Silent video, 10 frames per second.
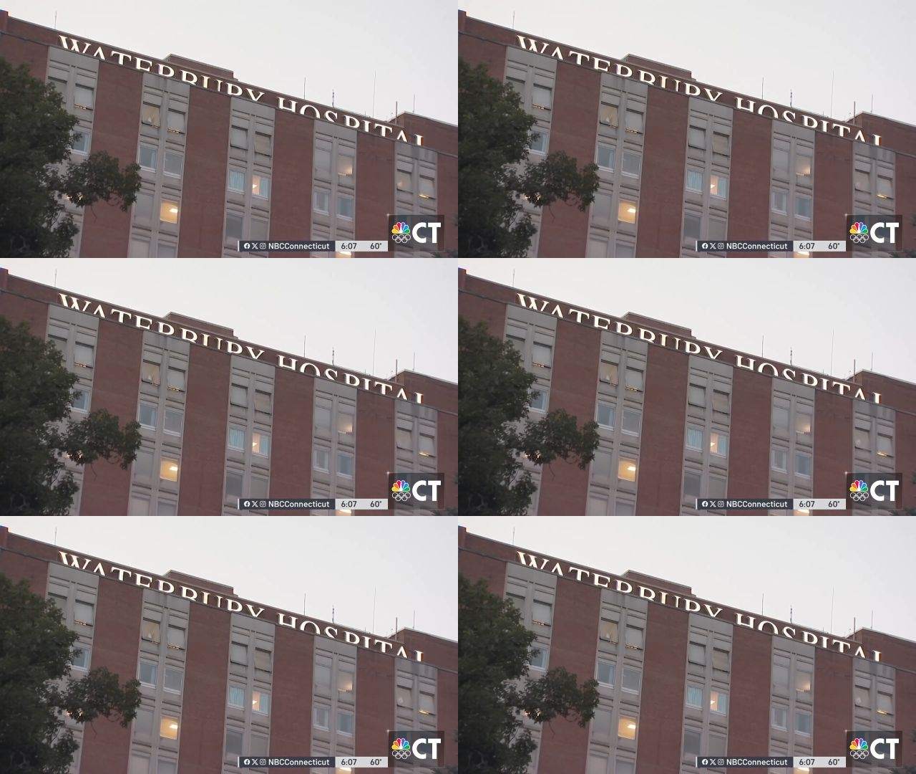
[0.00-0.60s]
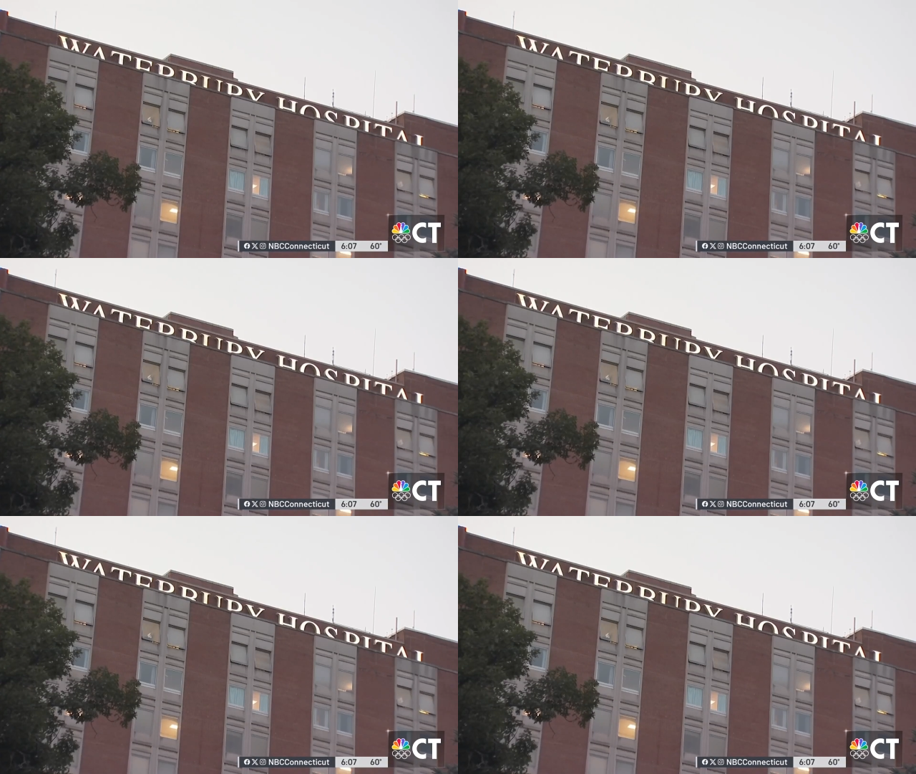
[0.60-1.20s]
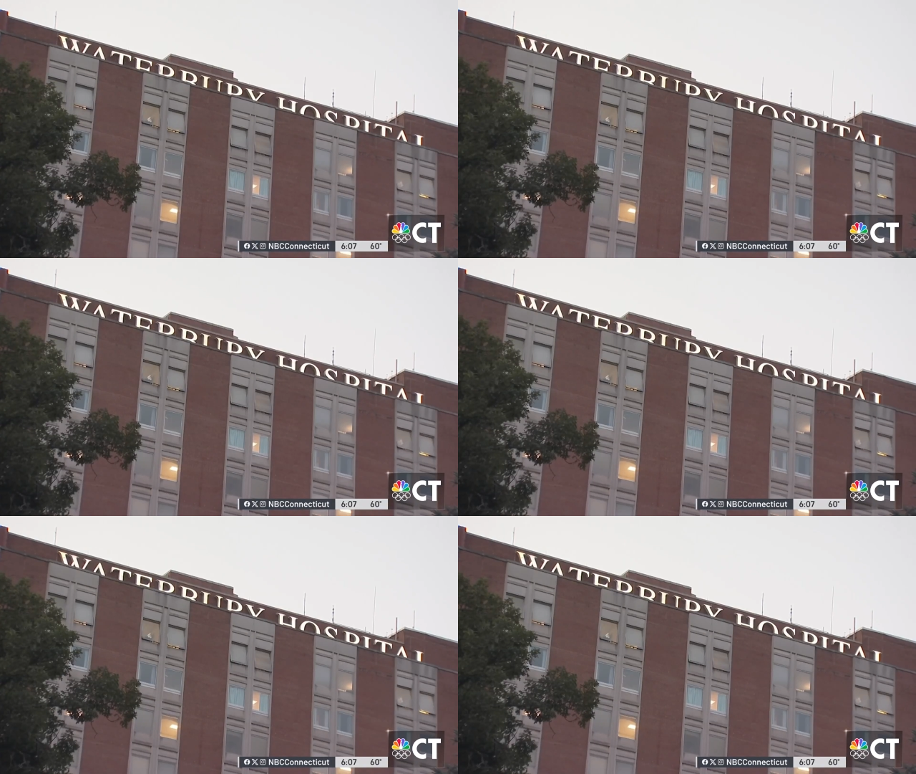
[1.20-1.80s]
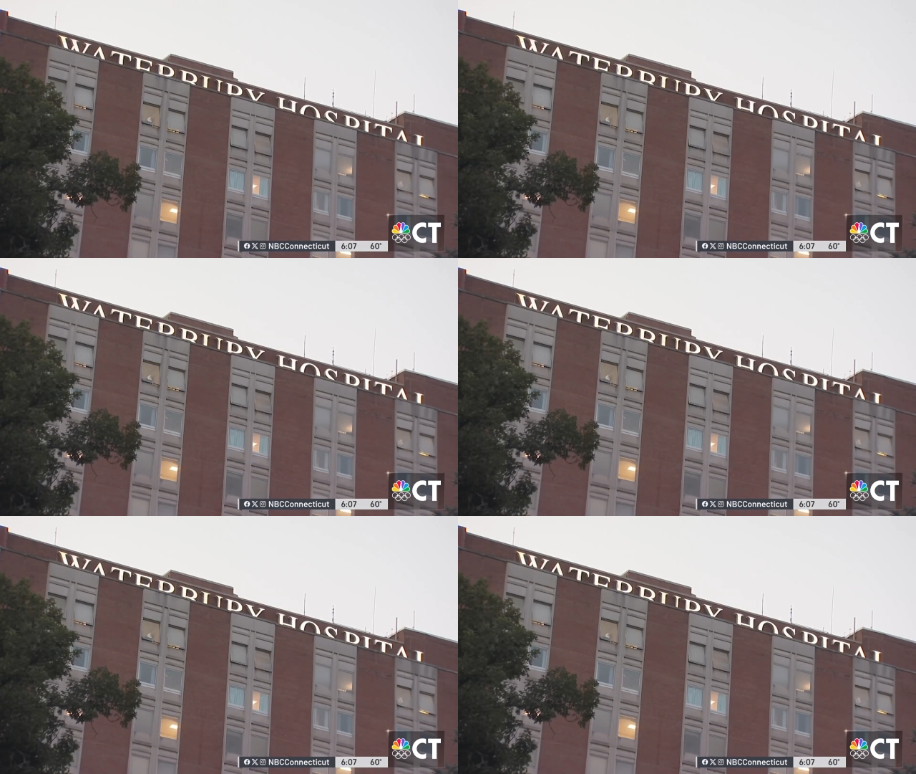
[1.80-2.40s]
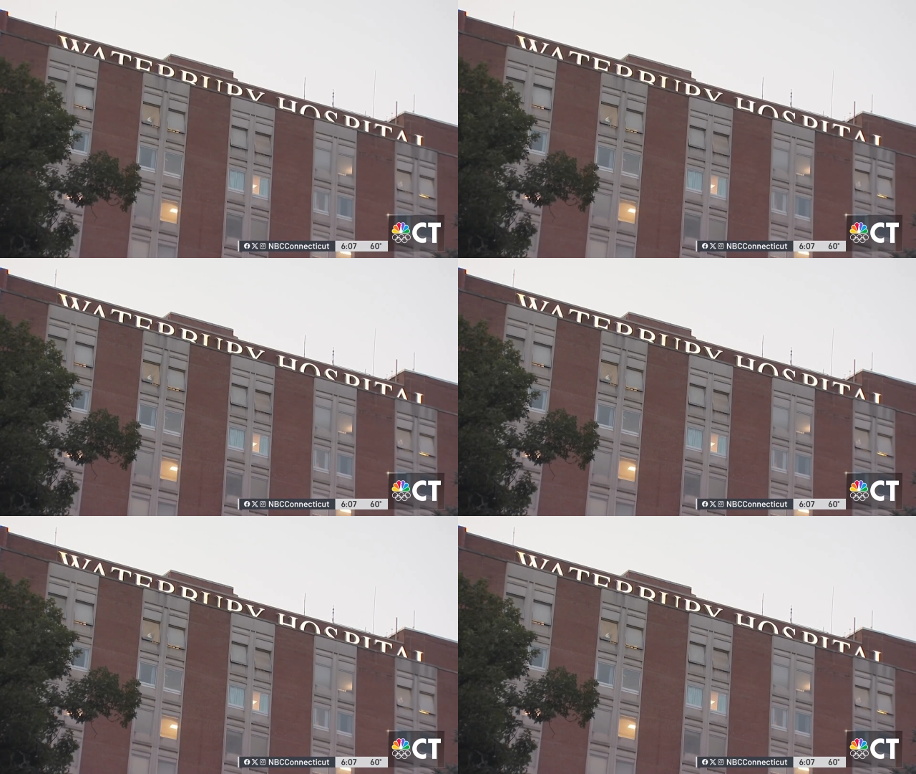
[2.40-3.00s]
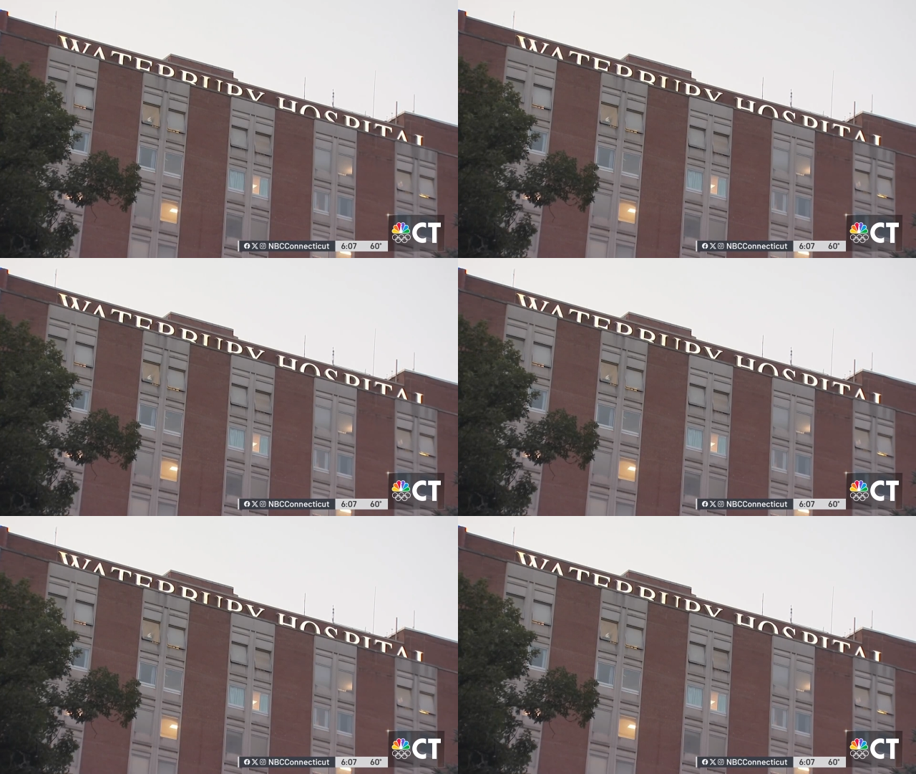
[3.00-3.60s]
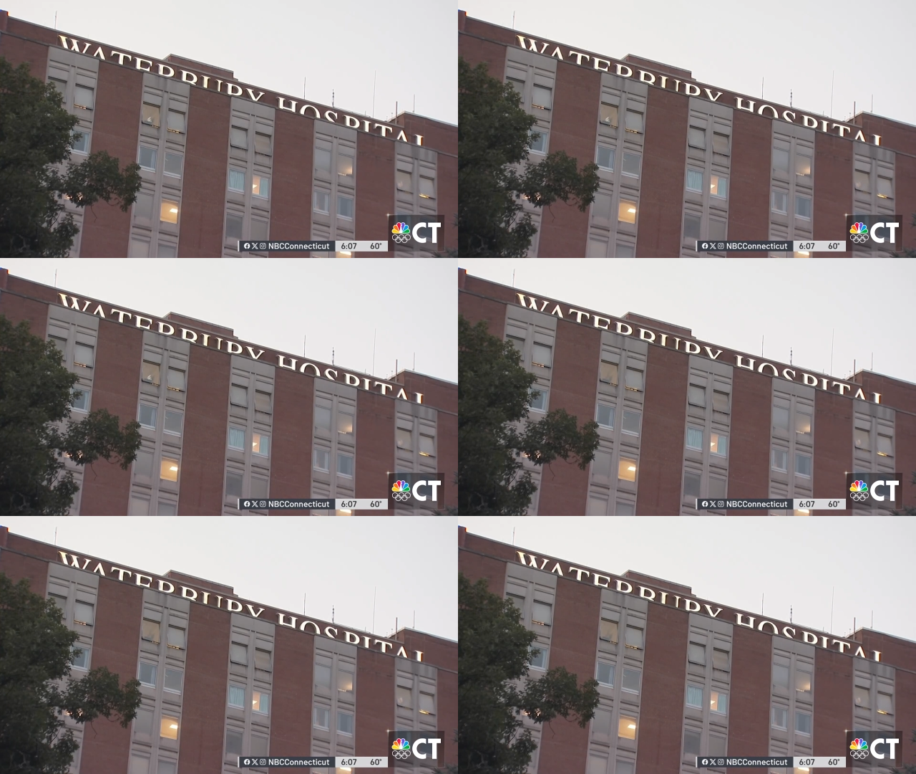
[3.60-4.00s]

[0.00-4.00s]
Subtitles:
No face is visible, so there are no lips to read.